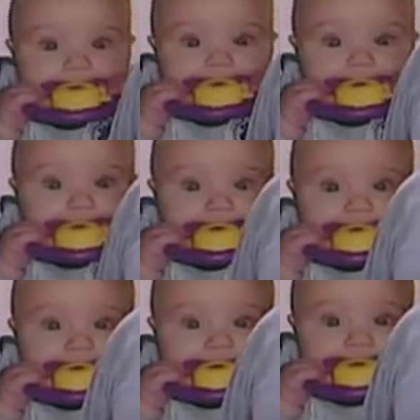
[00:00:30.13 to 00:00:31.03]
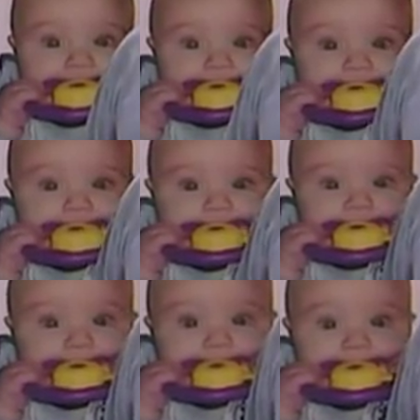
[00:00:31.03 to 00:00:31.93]

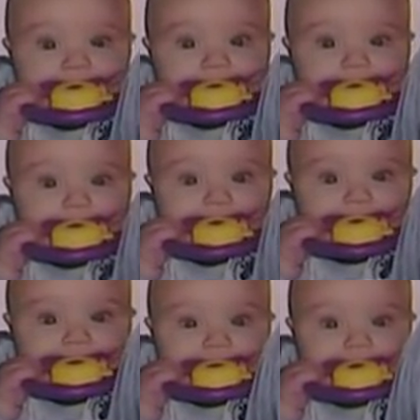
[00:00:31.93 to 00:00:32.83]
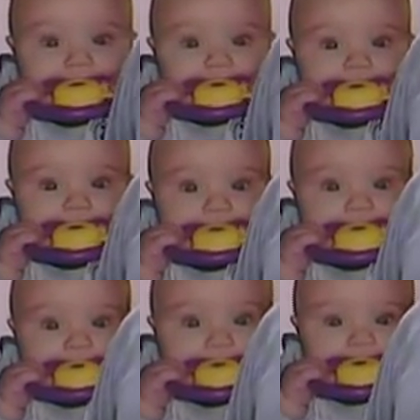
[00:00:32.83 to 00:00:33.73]

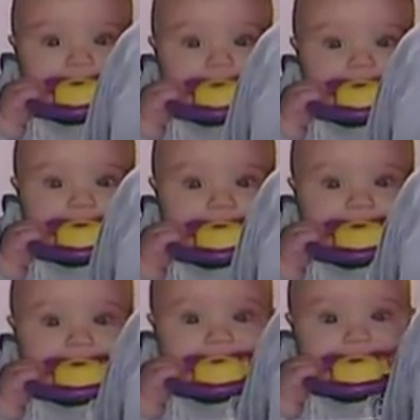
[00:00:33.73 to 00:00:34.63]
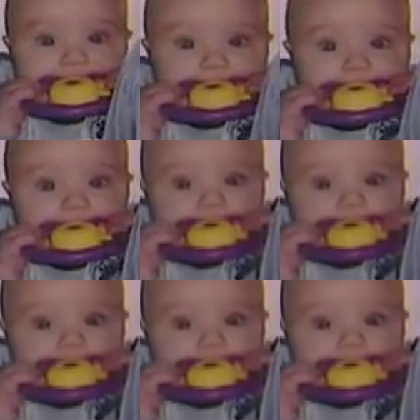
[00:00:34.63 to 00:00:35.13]
The person shown says nothing.